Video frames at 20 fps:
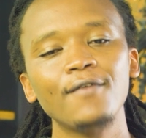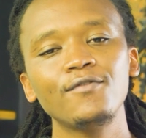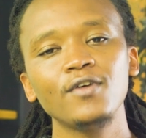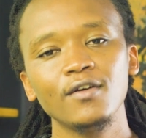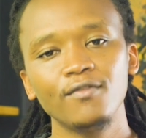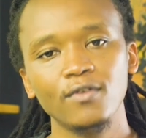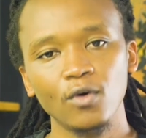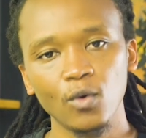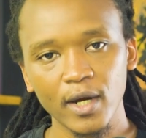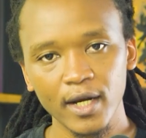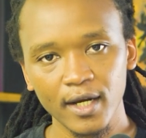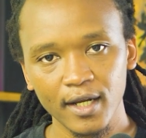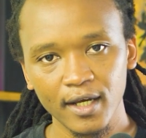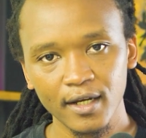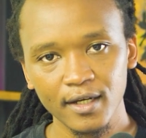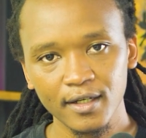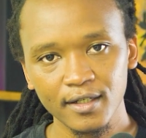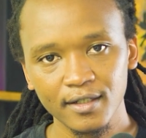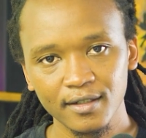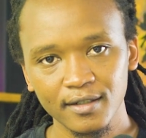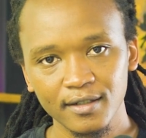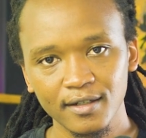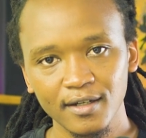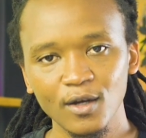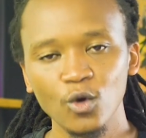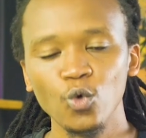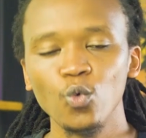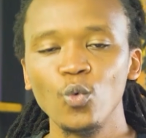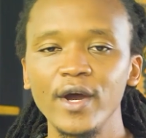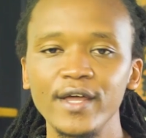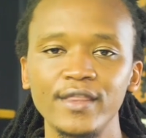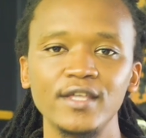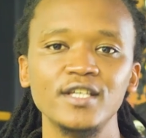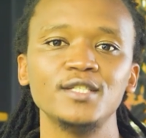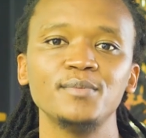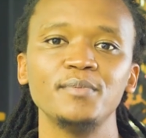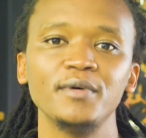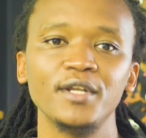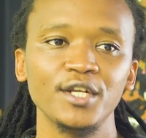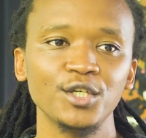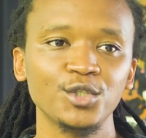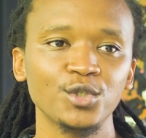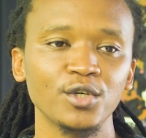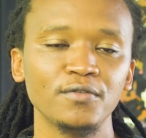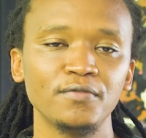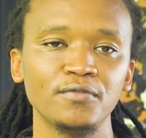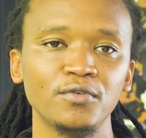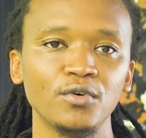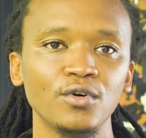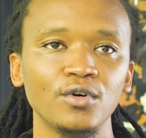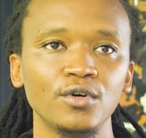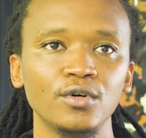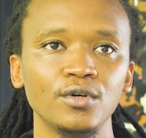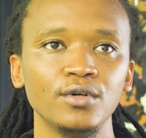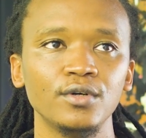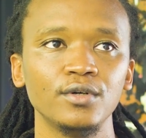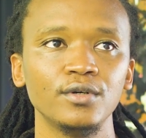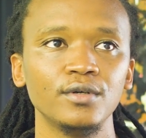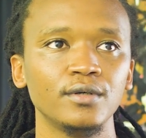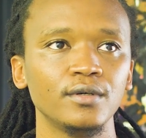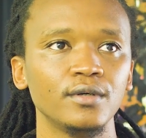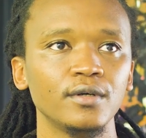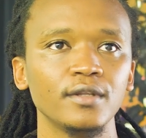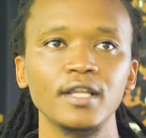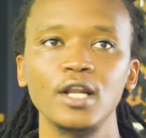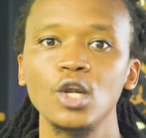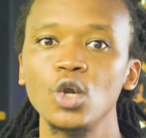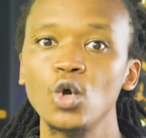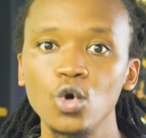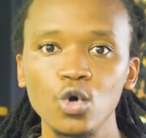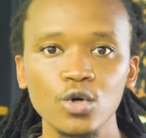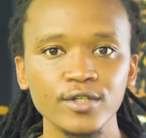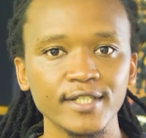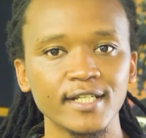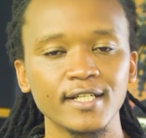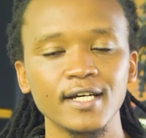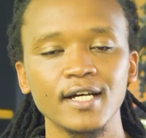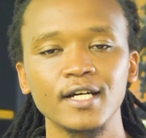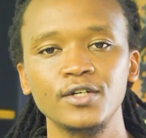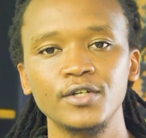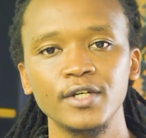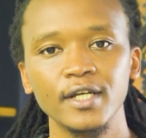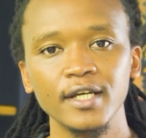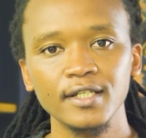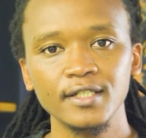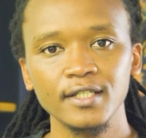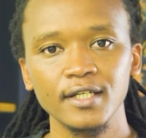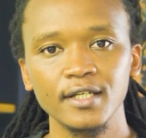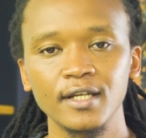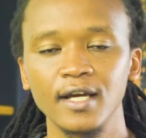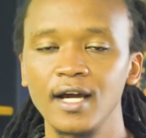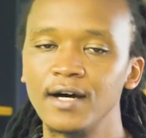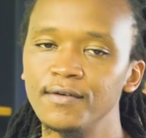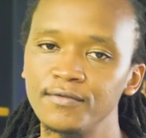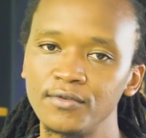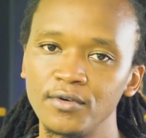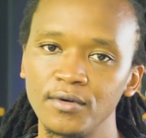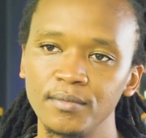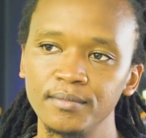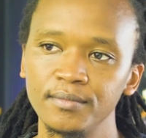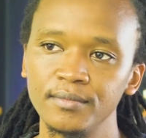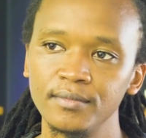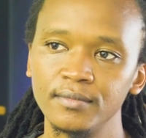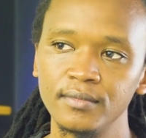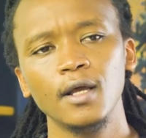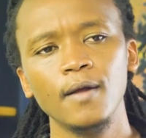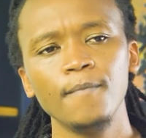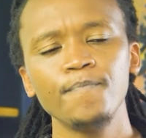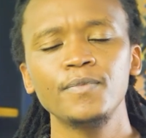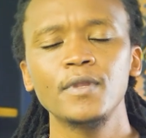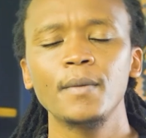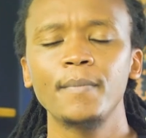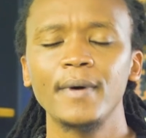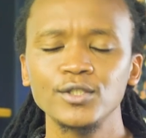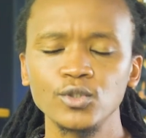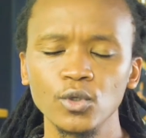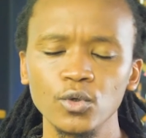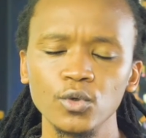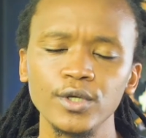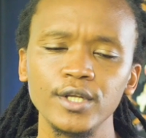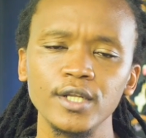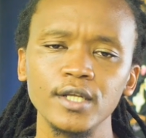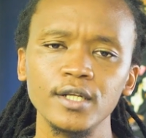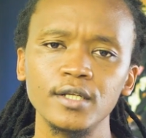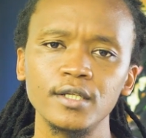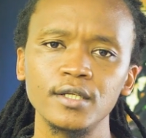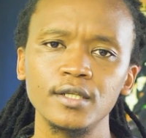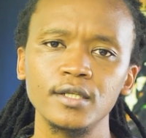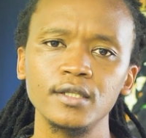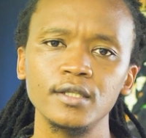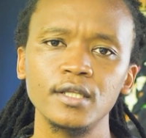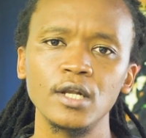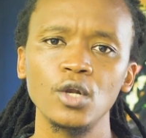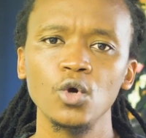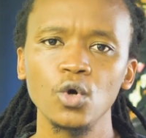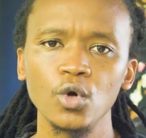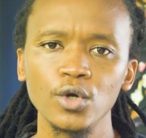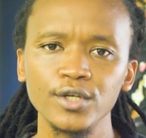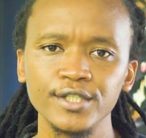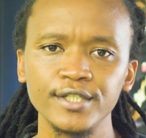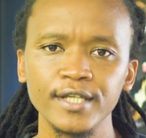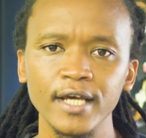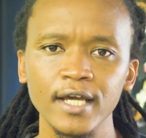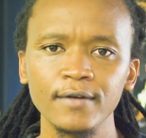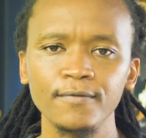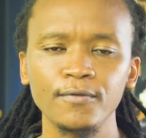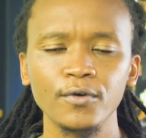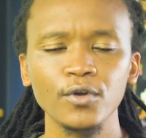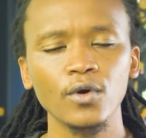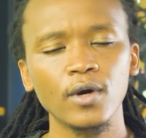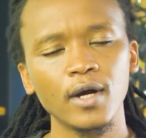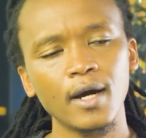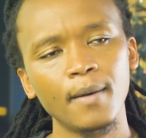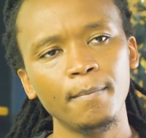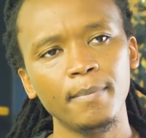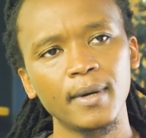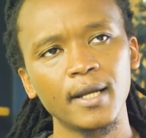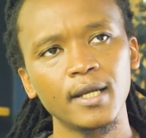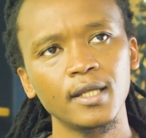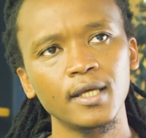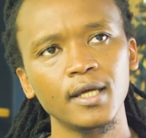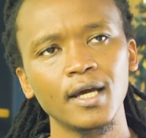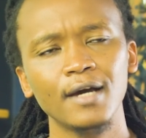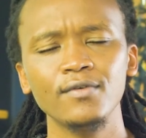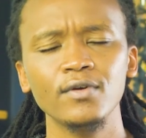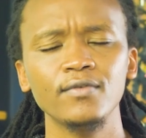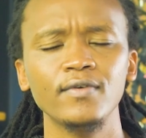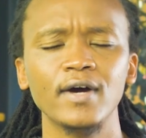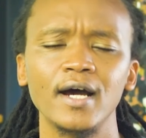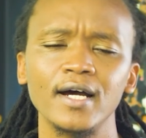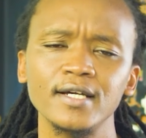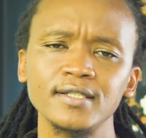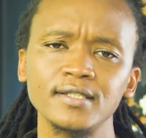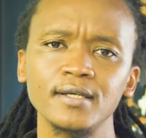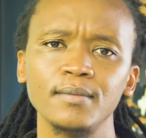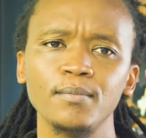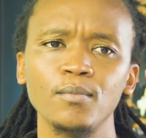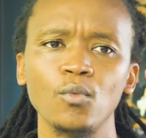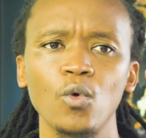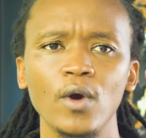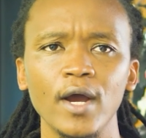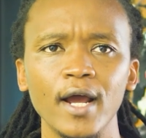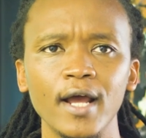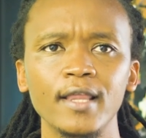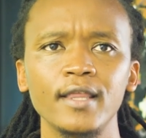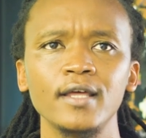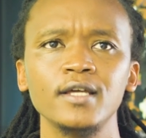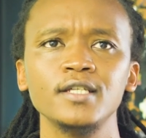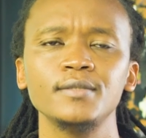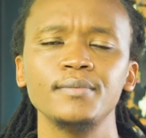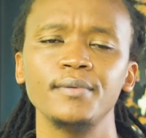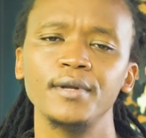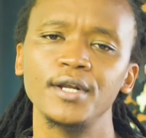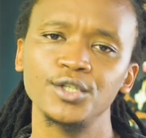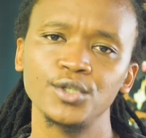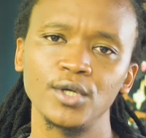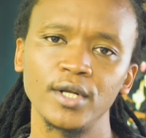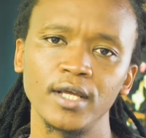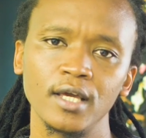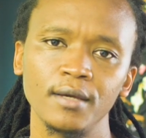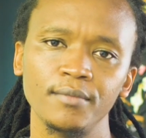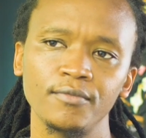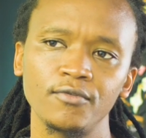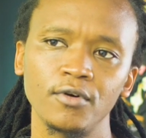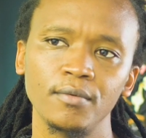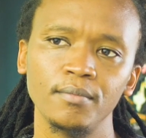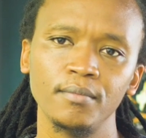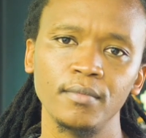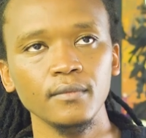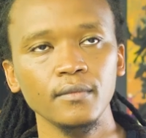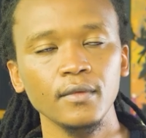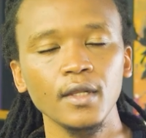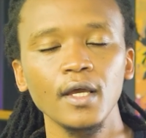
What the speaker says: Have you ever wondered where the inspiration for the logos that are created come from? The person who did the logo design for your company, have you ever asked them where the inspiration came from?